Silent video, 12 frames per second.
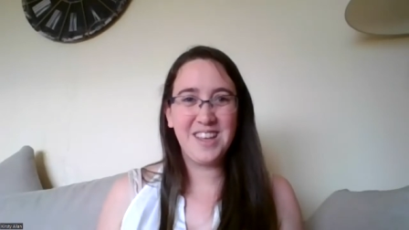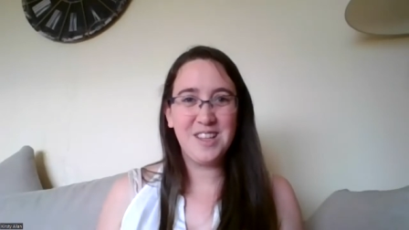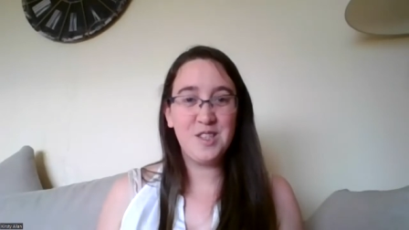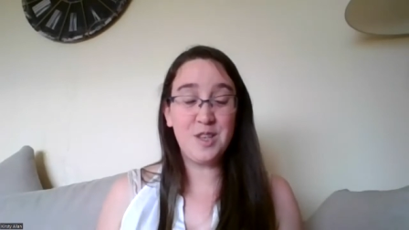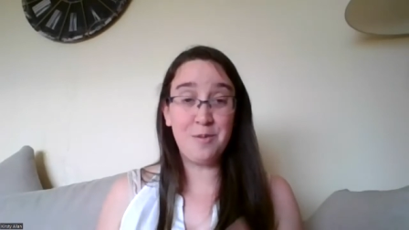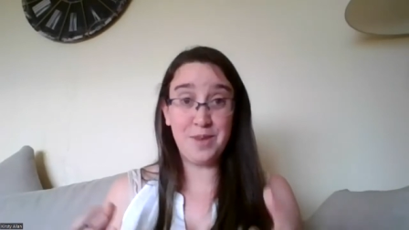
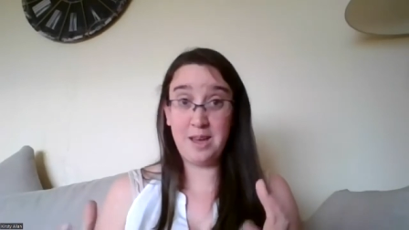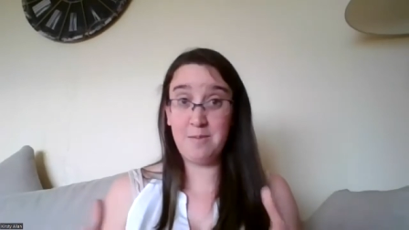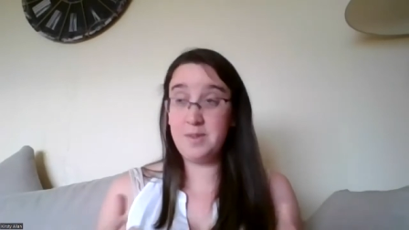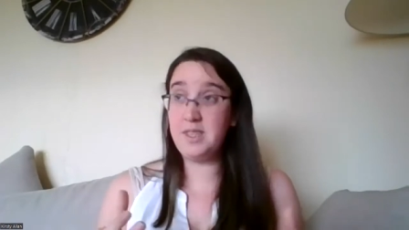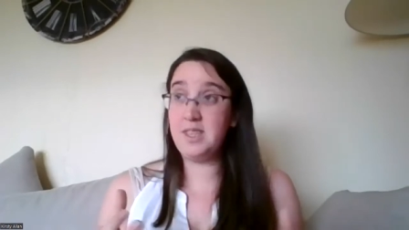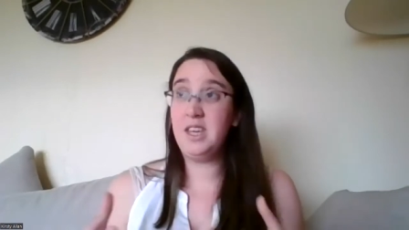
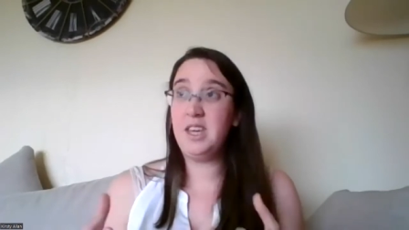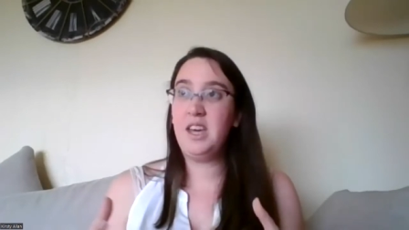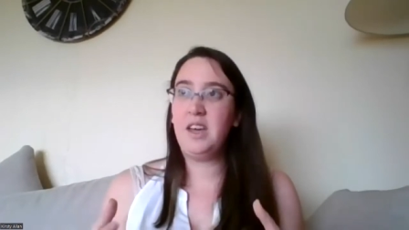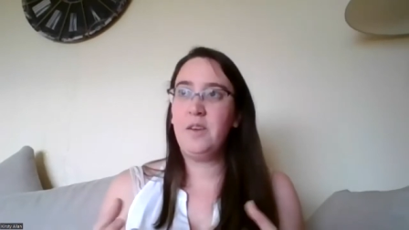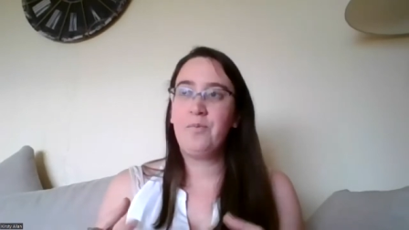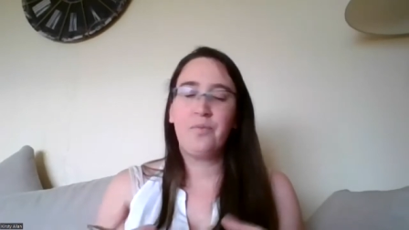Sometimes,
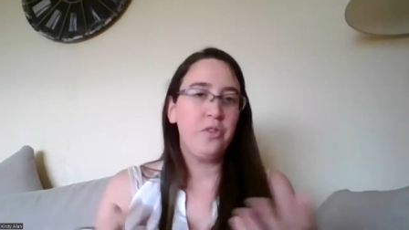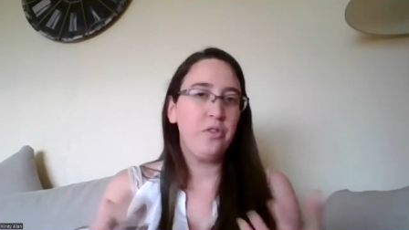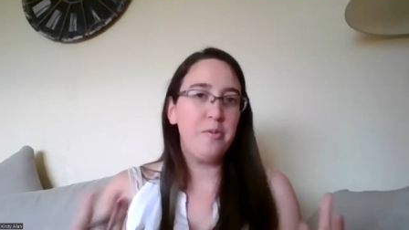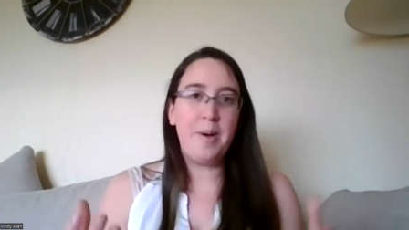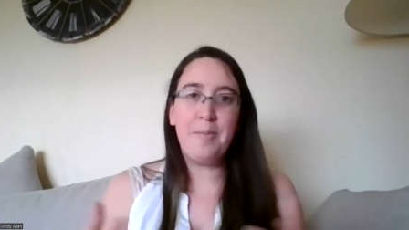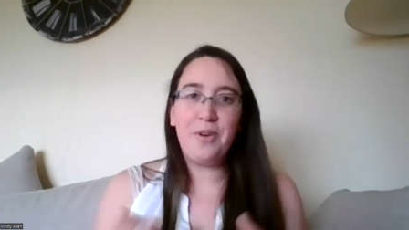
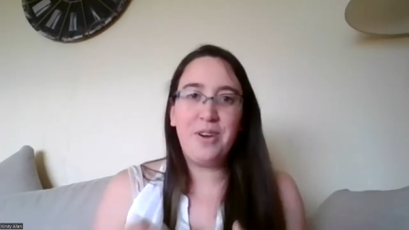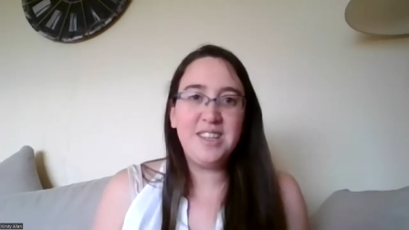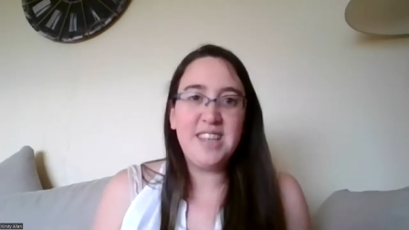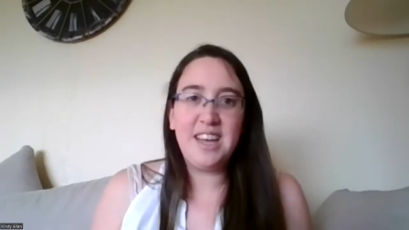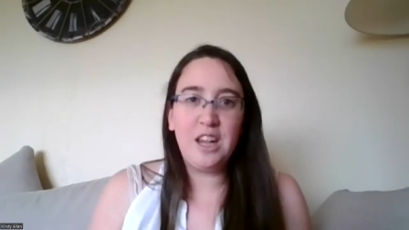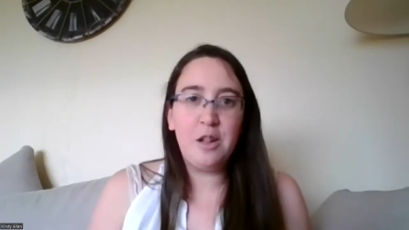remember I
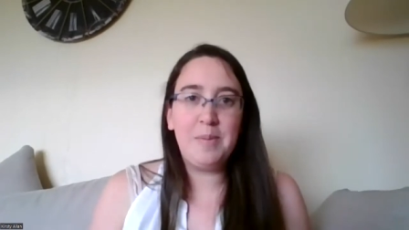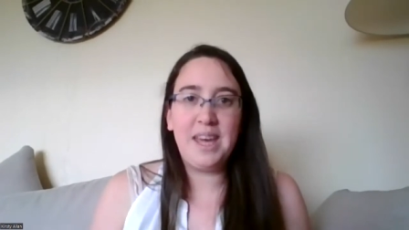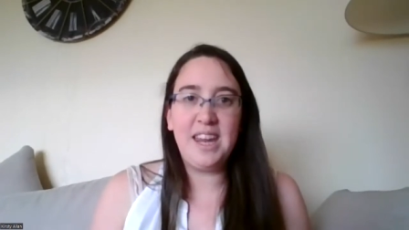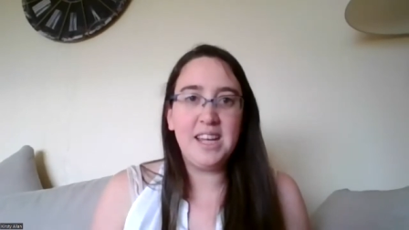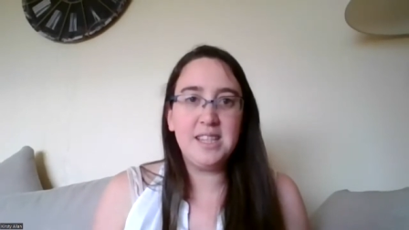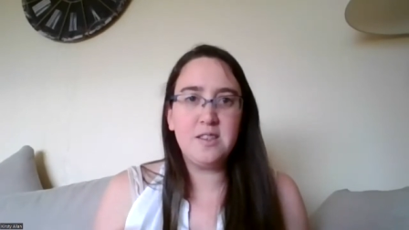said at the
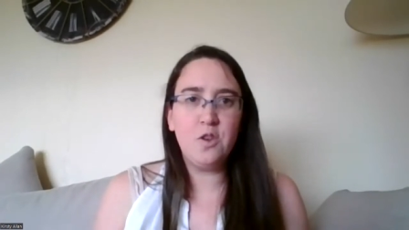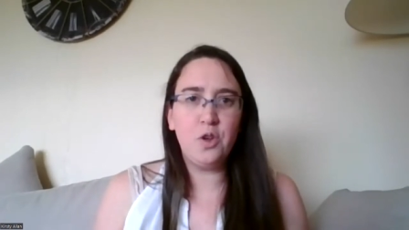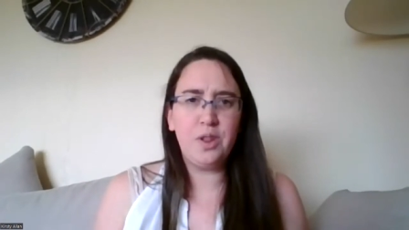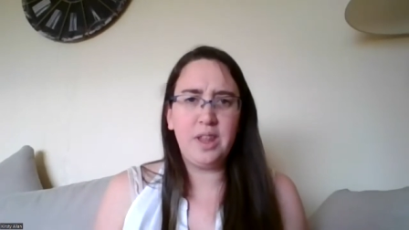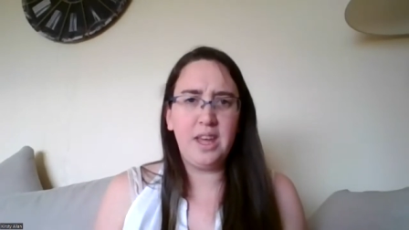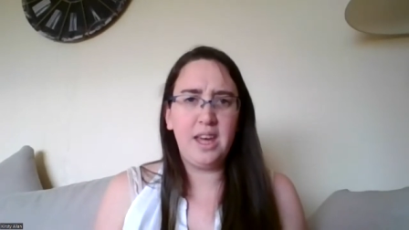beginning, it's
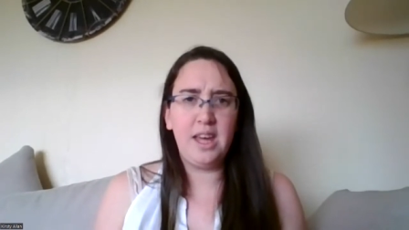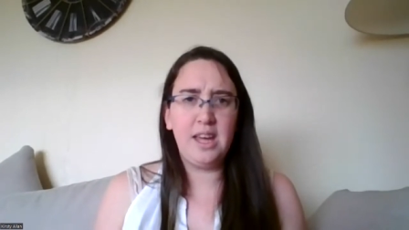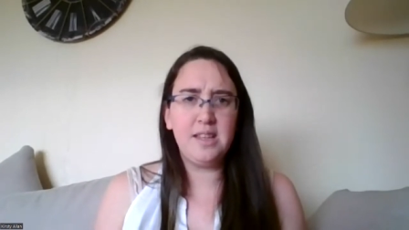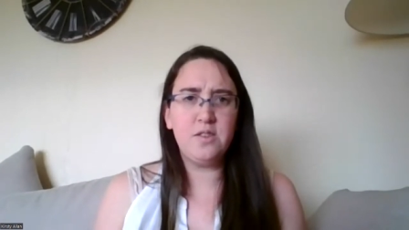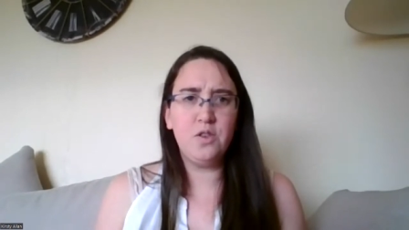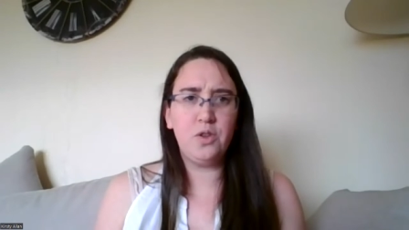not the
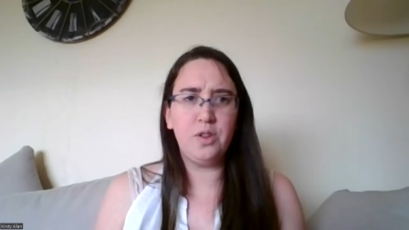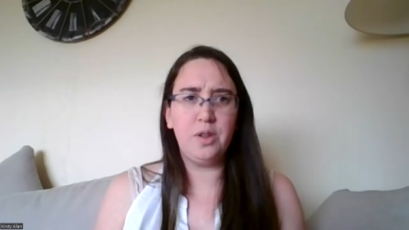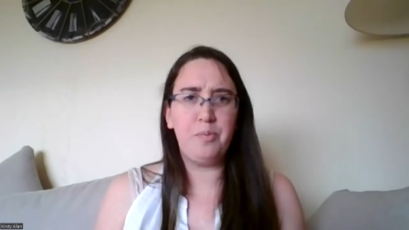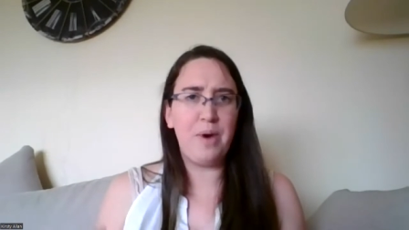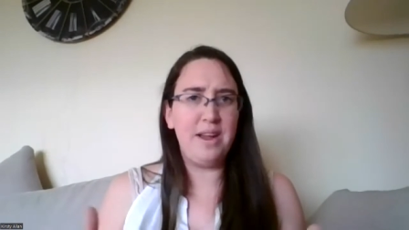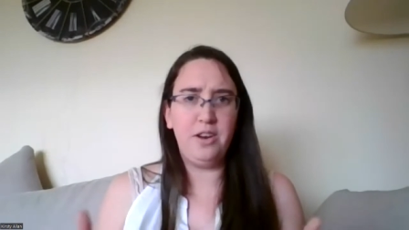it's not the
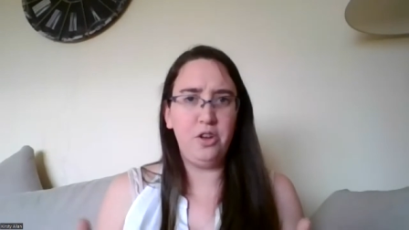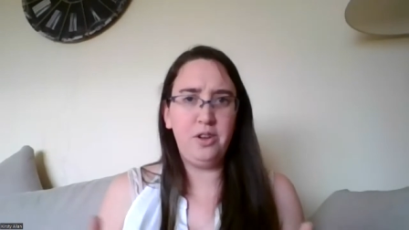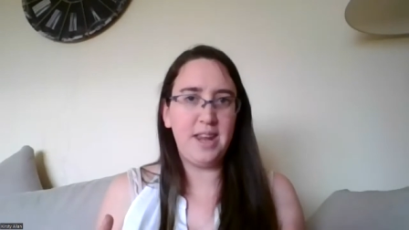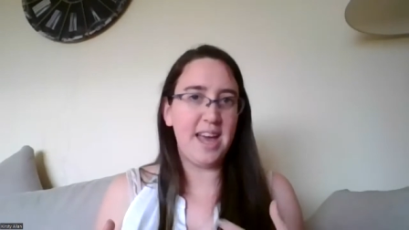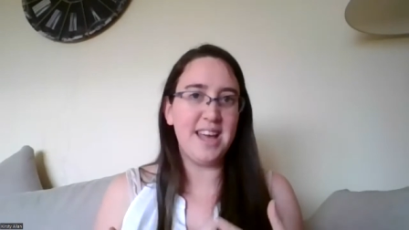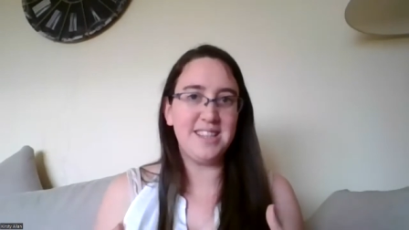brand new
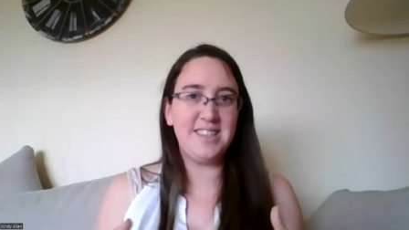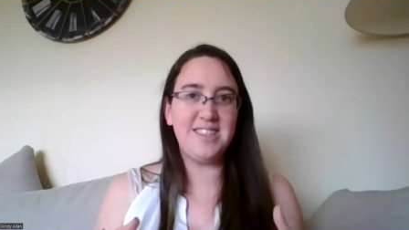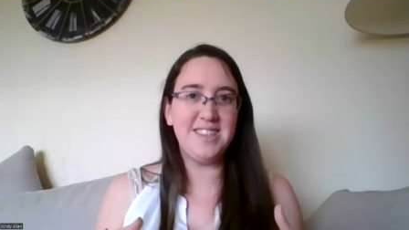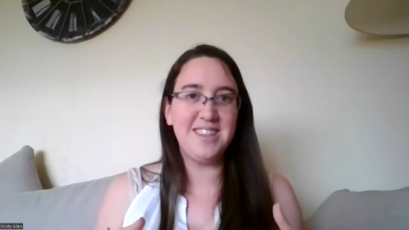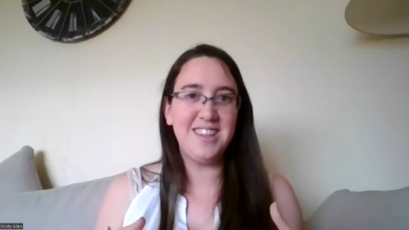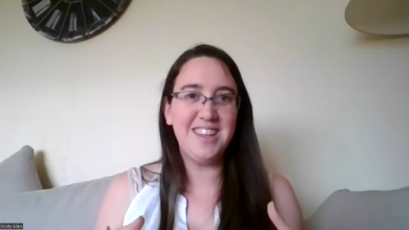
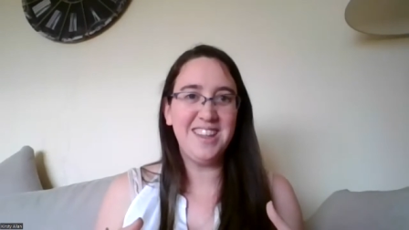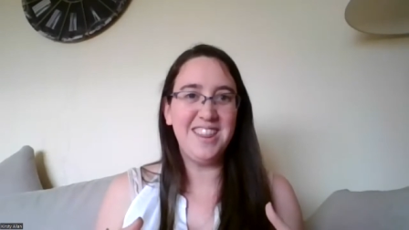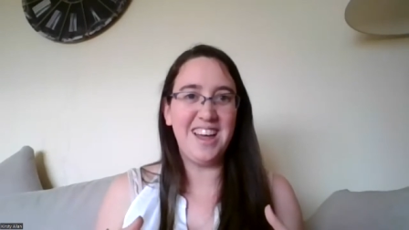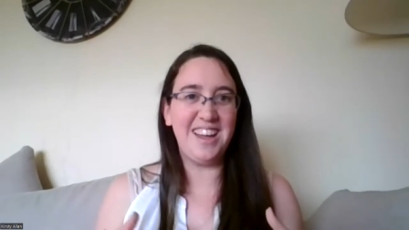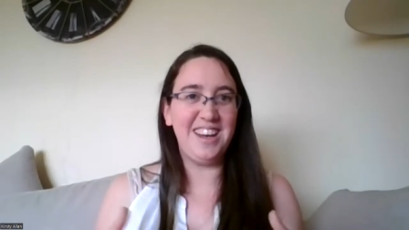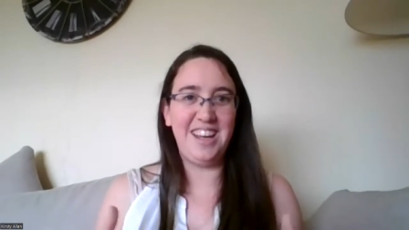nets
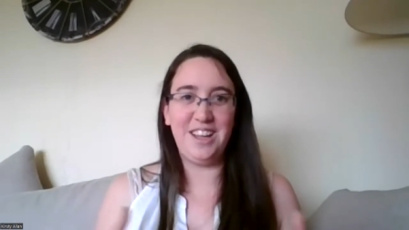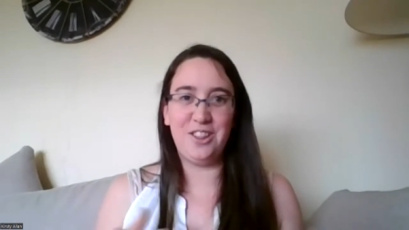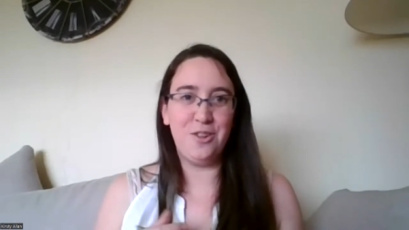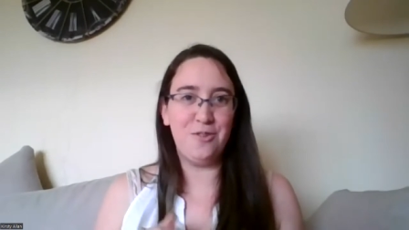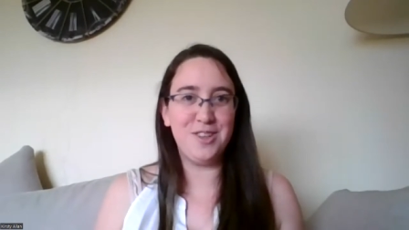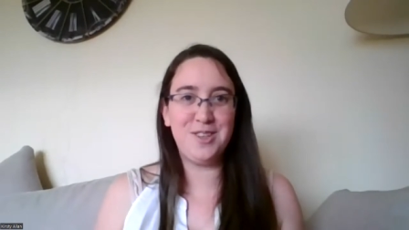that need
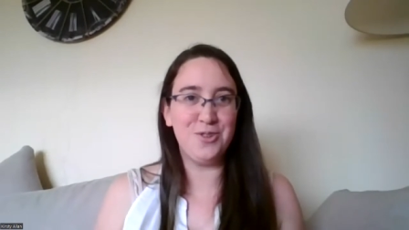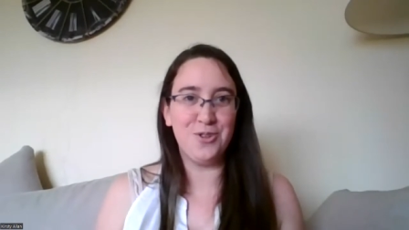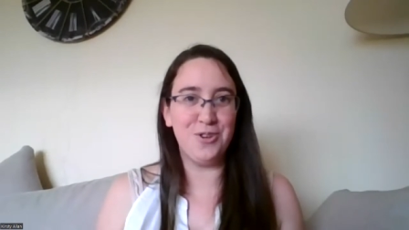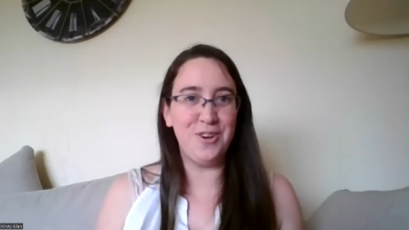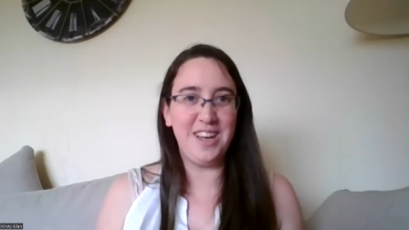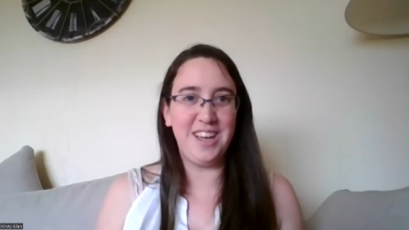the
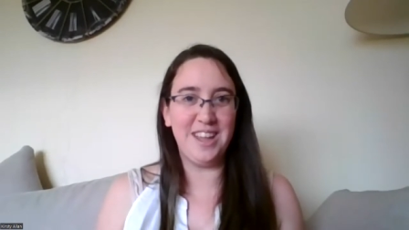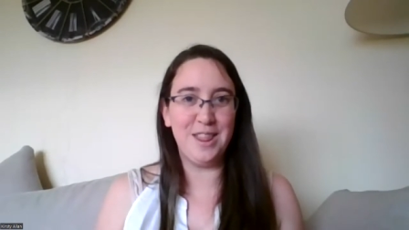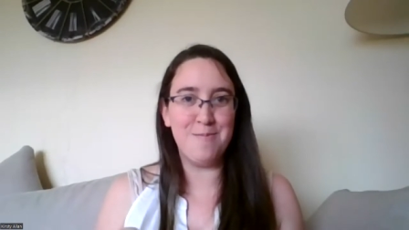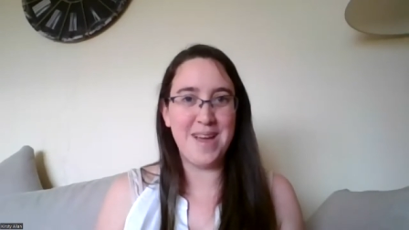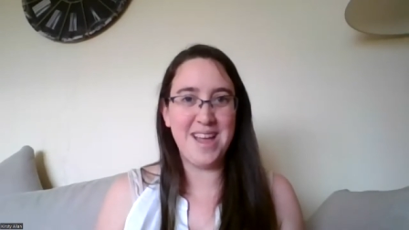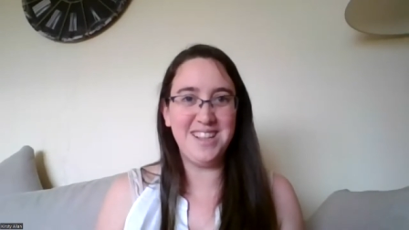restoring and the
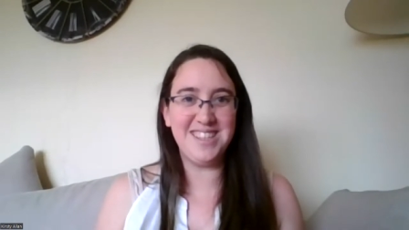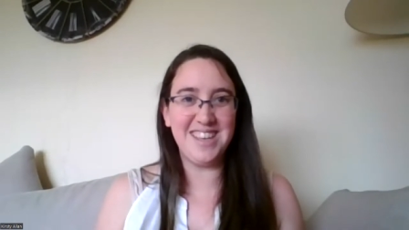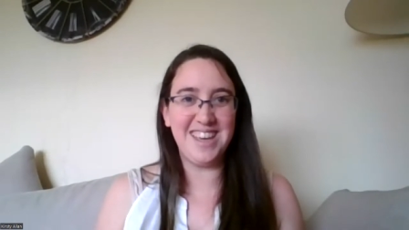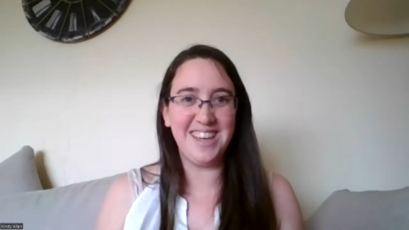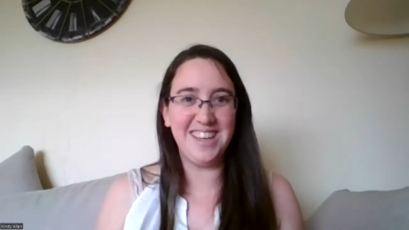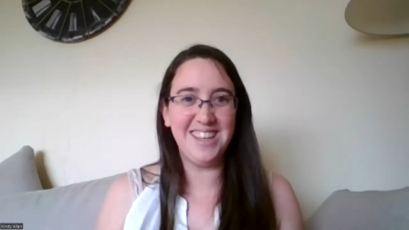
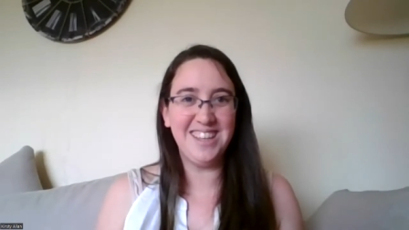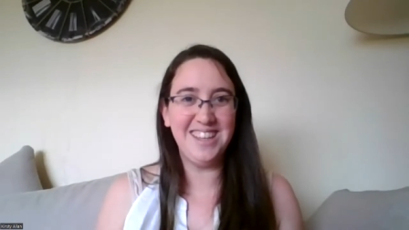mending.